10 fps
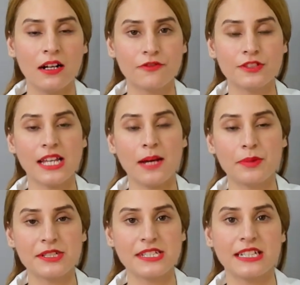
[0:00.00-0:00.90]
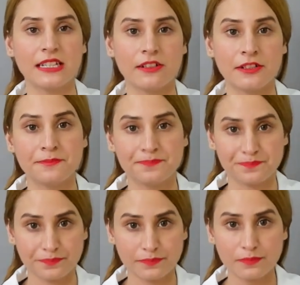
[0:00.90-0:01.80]
for that particular
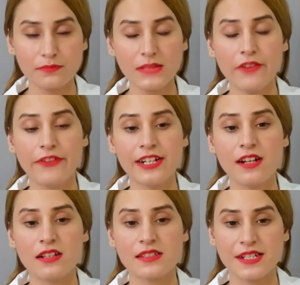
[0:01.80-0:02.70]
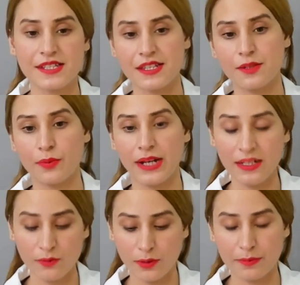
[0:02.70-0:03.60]
varicosities in the
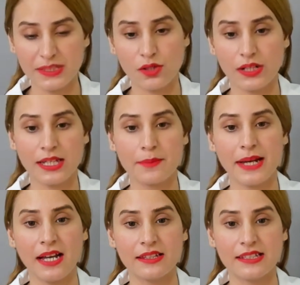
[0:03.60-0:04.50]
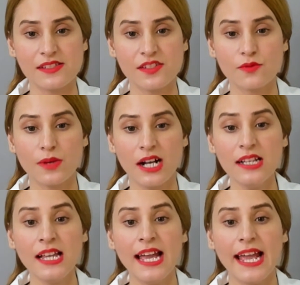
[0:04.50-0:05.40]
vein. We'll be talking about this as
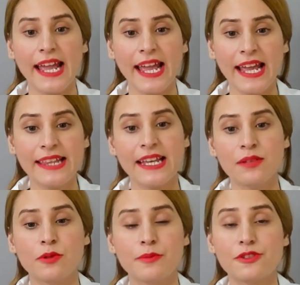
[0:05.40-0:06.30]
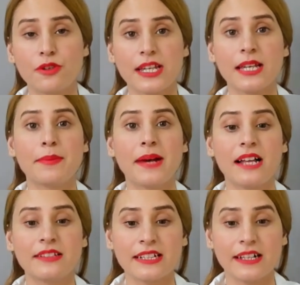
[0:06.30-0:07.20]
well. And then we'll be talking
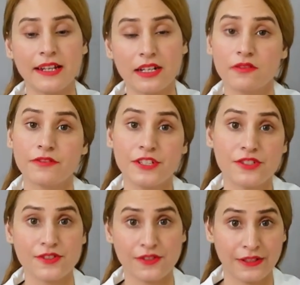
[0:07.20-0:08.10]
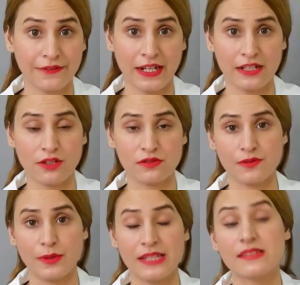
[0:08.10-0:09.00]
about the clinical features of the
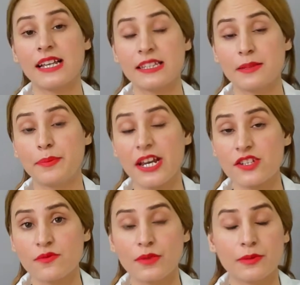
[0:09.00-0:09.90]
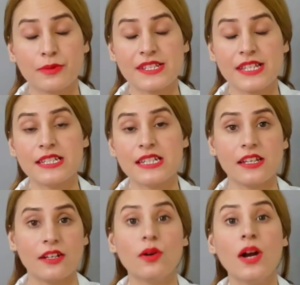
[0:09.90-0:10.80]
varicose veins, like the patient will present to
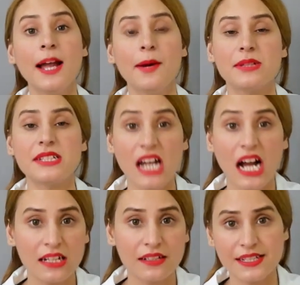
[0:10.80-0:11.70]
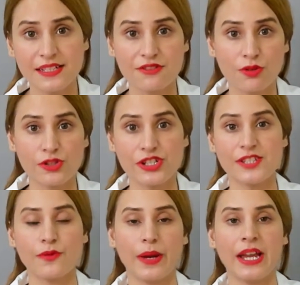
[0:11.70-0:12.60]
you with dilated
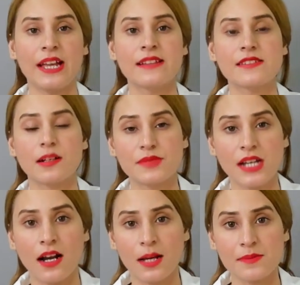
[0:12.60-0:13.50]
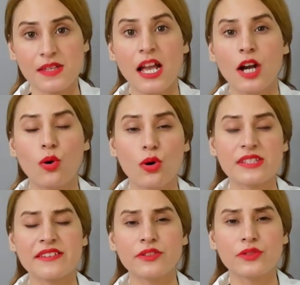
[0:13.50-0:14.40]
tortuous veins, sometimes
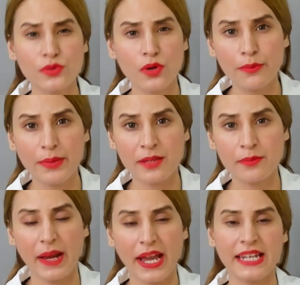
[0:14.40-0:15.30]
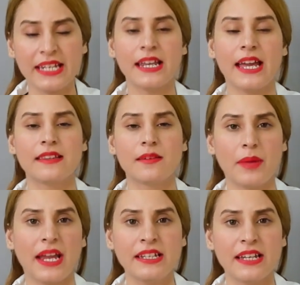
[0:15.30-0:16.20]
causing throbbing pain, and the
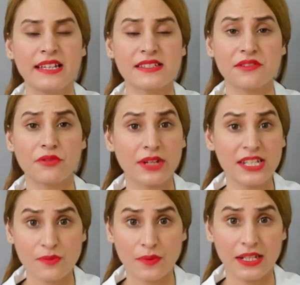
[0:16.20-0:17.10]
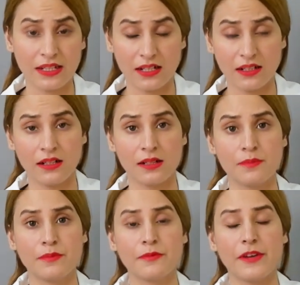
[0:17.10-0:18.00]
pain is increased when
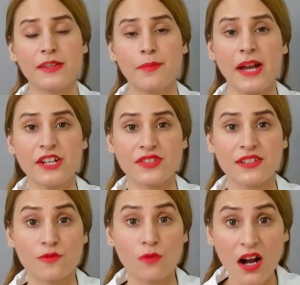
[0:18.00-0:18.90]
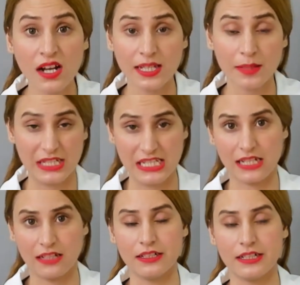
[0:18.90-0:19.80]
the patient is walking
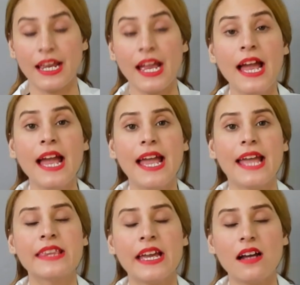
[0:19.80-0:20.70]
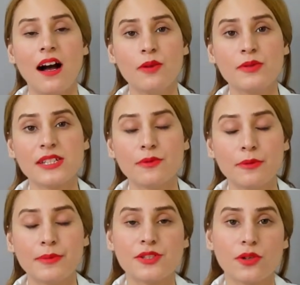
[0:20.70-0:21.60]
particularly. And then obviously
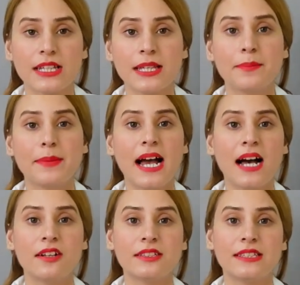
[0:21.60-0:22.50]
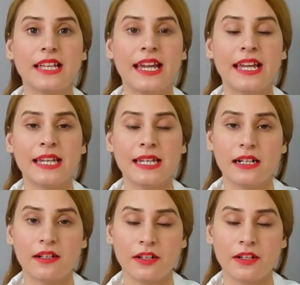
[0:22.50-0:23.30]
we'll be talking about the